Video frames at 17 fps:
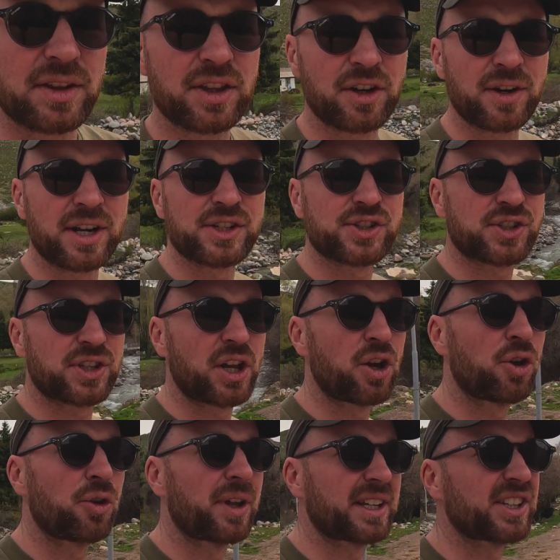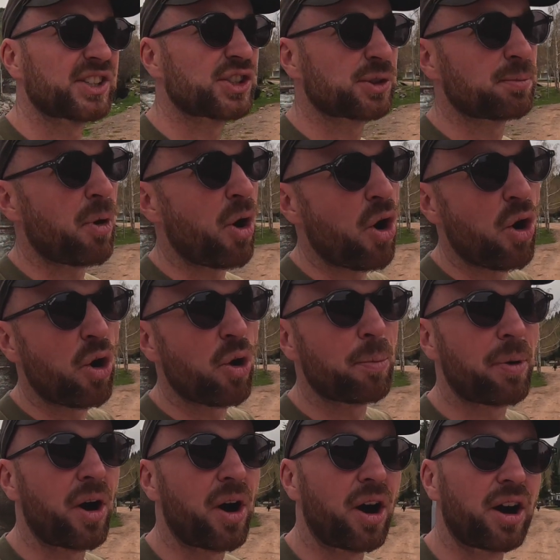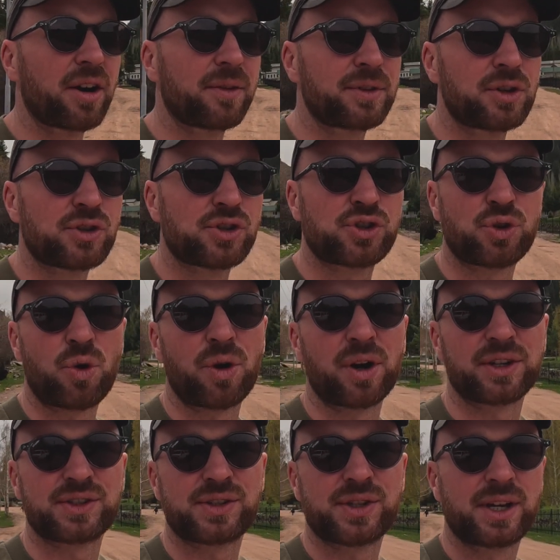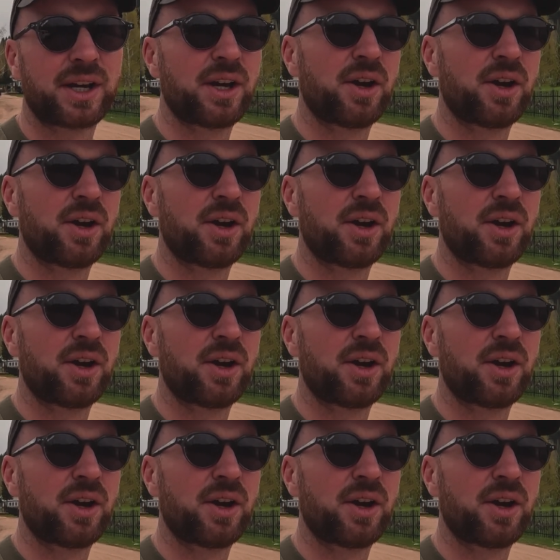is still like a small part of the resort